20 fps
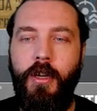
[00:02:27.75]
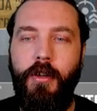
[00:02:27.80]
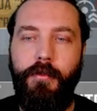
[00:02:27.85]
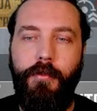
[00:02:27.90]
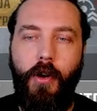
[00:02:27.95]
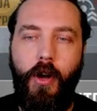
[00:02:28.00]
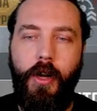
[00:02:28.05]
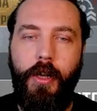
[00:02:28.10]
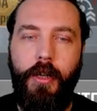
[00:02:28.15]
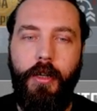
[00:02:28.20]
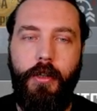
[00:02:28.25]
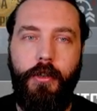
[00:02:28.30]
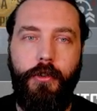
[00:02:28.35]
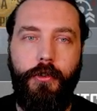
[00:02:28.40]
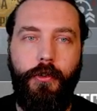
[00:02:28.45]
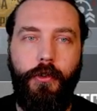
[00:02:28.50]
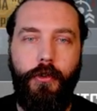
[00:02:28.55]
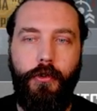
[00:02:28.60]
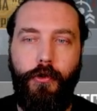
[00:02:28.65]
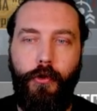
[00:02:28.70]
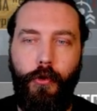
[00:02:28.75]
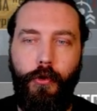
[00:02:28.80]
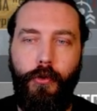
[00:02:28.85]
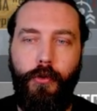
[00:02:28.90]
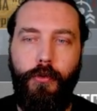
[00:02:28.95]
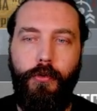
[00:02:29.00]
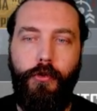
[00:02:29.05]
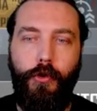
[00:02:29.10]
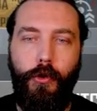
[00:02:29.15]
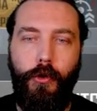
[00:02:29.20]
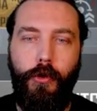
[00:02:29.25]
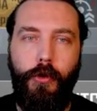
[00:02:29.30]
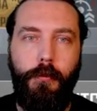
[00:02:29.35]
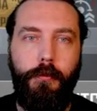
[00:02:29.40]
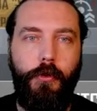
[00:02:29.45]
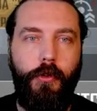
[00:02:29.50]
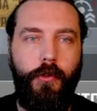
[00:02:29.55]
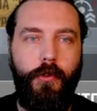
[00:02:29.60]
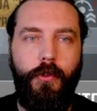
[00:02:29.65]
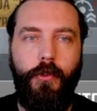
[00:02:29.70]
Fires two
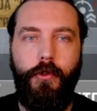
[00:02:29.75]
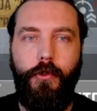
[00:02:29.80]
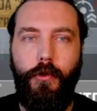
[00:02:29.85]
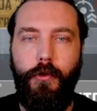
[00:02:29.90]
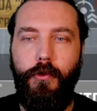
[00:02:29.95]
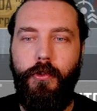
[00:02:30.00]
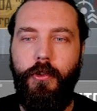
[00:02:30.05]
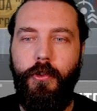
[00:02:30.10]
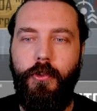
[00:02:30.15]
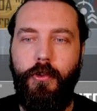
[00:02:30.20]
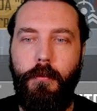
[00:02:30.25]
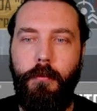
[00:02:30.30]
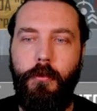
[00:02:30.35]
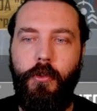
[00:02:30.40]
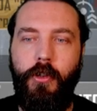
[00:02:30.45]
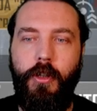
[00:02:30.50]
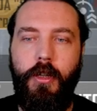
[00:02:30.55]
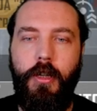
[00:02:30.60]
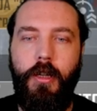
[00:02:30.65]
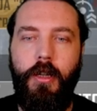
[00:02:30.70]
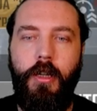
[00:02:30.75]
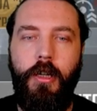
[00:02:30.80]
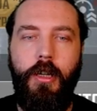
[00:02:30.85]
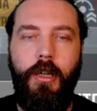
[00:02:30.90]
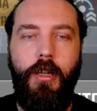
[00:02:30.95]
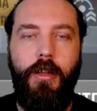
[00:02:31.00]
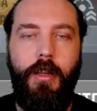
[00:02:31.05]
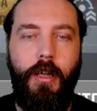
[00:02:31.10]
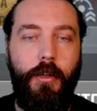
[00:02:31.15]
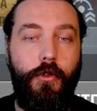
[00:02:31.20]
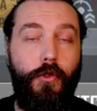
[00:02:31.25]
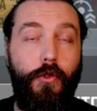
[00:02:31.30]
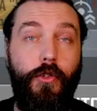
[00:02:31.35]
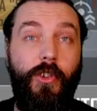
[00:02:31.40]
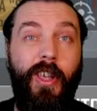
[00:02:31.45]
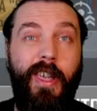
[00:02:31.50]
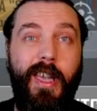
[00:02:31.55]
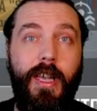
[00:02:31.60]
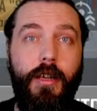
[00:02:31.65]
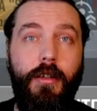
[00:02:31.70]
torps, because there's two systems here that just
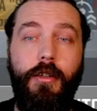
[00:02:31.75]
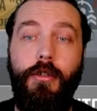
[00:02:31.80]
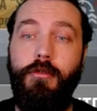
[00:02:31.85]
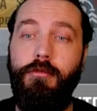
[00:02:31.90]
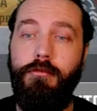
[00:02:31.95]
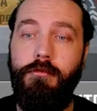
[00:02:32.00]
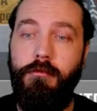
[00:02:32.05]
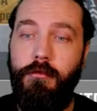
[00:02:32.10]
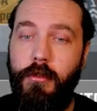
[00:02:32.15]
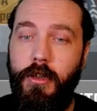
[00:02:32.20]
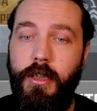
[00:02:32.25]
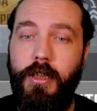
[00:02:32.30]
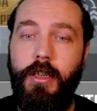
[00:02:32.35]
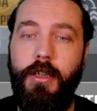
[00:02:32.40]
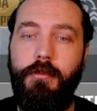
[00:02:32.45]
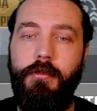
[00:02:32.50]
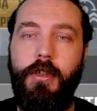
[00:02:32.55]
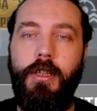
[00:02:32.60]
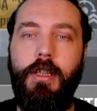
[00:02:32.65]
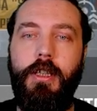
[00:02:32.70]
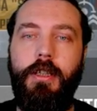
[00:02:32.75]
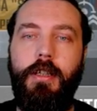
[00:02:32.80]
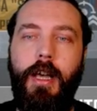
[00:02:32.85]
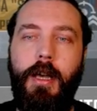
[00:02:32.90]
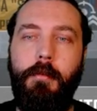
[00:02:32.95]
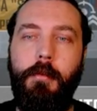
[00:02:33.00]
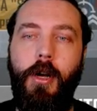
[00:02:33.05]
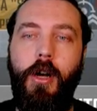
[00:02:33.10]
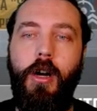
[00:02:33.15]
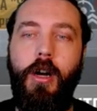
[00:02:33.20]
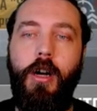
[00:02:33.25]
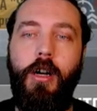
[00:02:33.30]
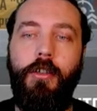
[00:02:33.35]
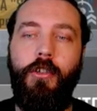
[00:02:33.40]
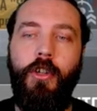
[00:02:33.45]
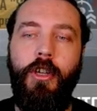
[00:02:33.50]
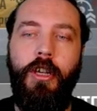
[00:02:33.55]
hit really, really damn hard.